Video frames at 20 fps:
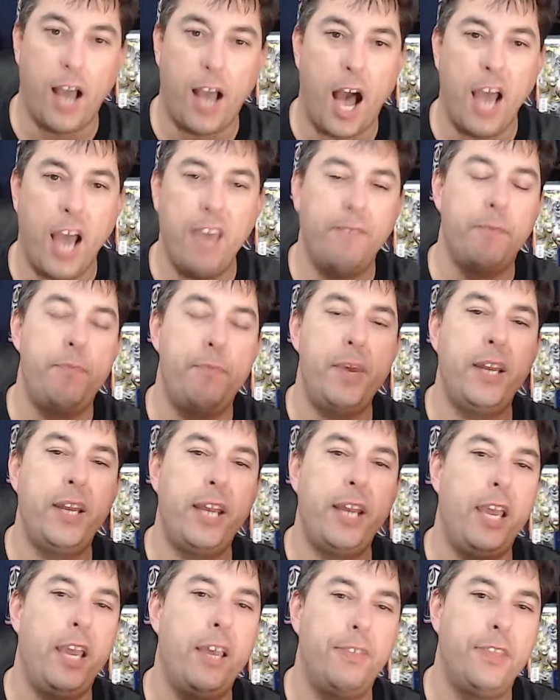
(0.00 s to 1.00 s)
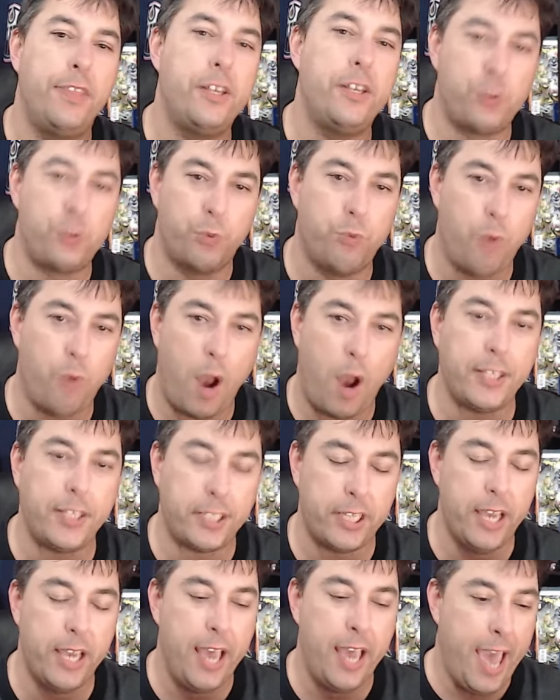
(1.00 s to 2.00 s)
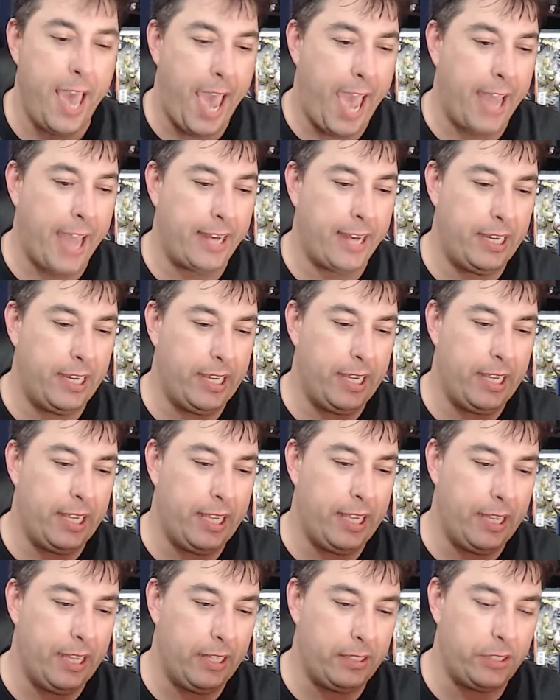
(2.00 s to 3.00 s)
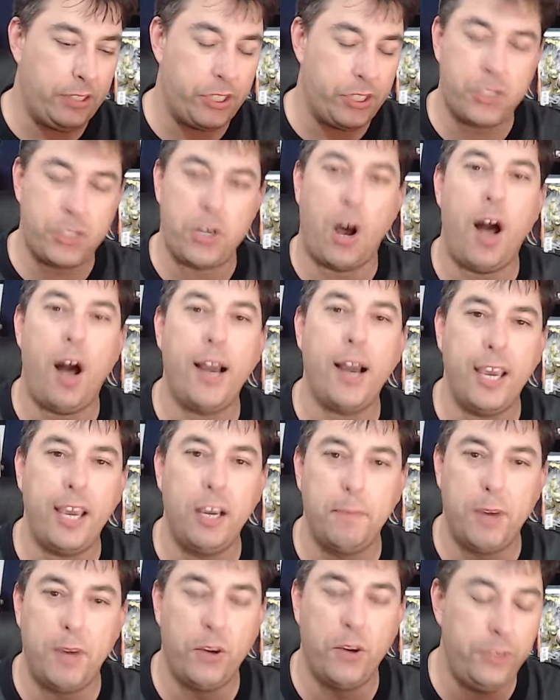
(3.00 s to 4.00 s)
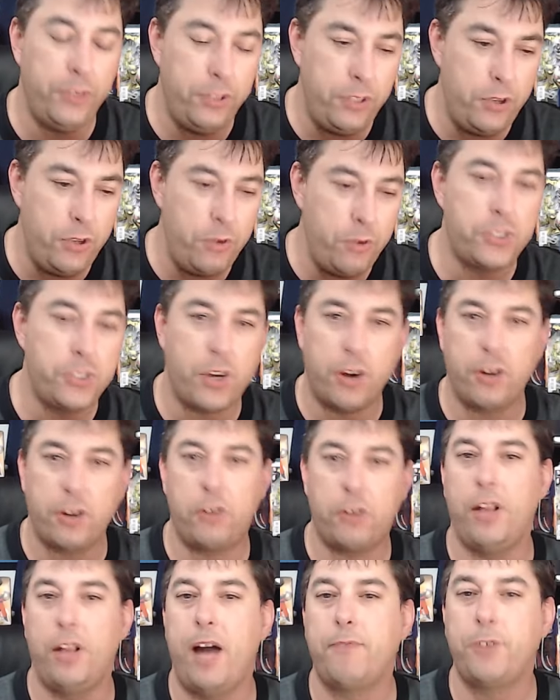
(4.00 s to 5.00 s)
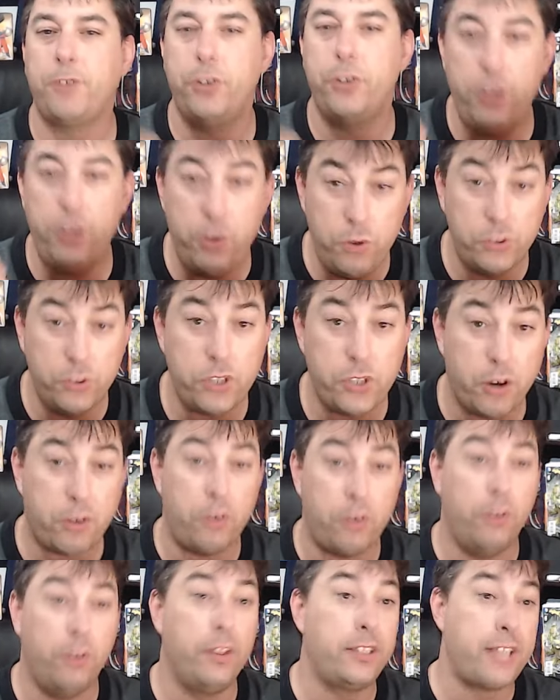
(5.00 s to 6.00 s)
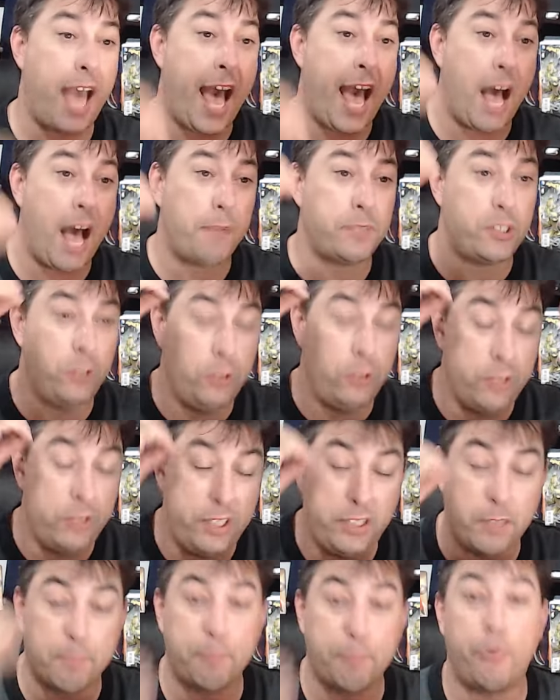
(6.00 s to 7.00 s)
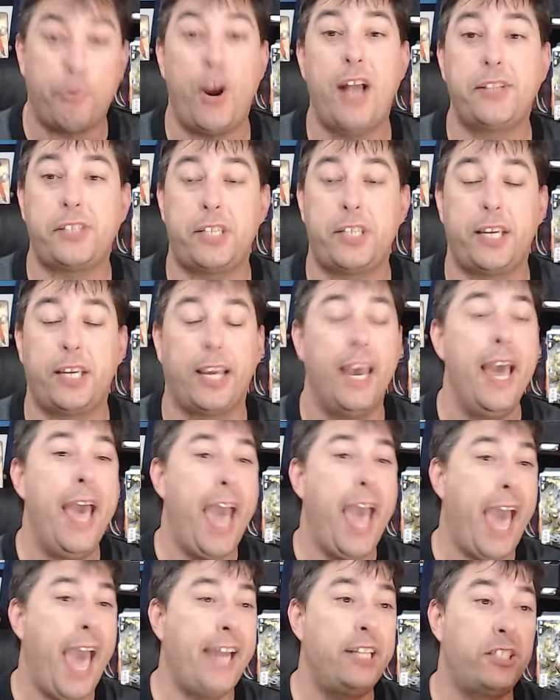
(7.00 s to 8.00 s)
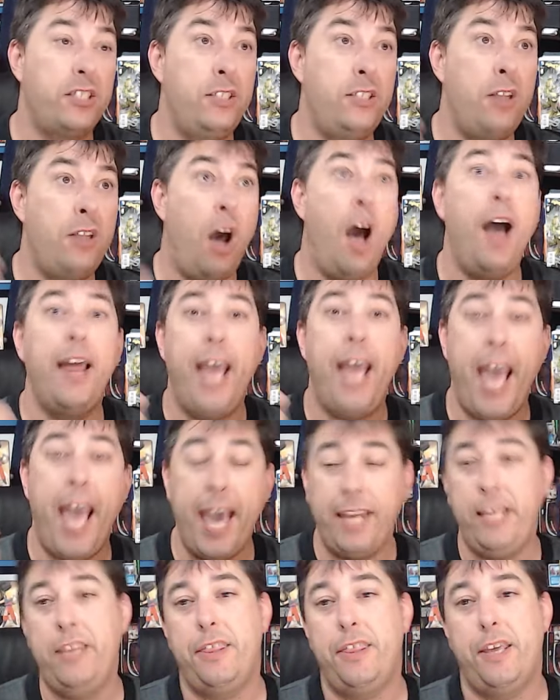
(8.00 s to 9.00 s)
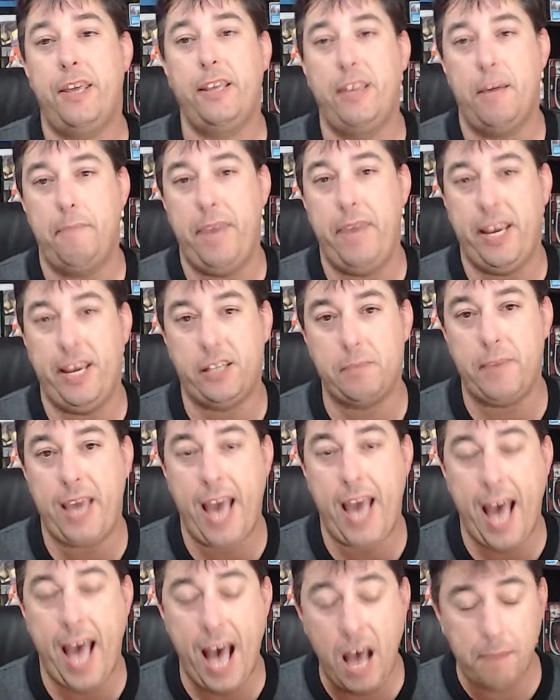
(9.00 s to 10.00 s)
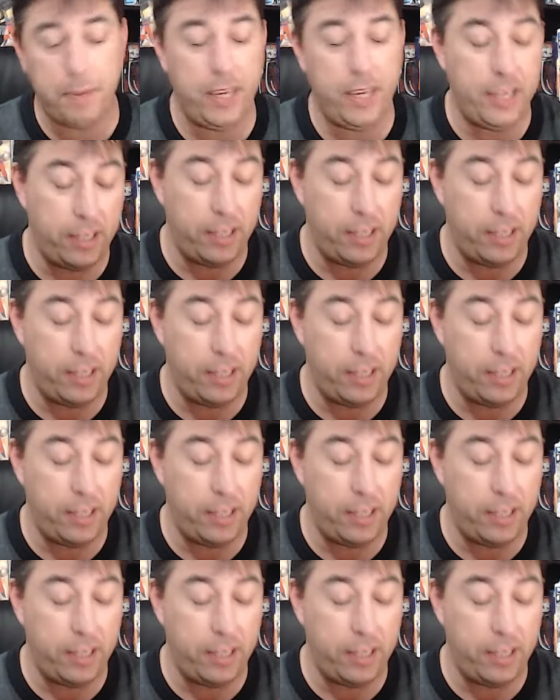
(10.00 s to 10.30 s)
I have been in this rut, and just talking about news article after news article, it's absolutely depressing, and it's not anything that makes me happy.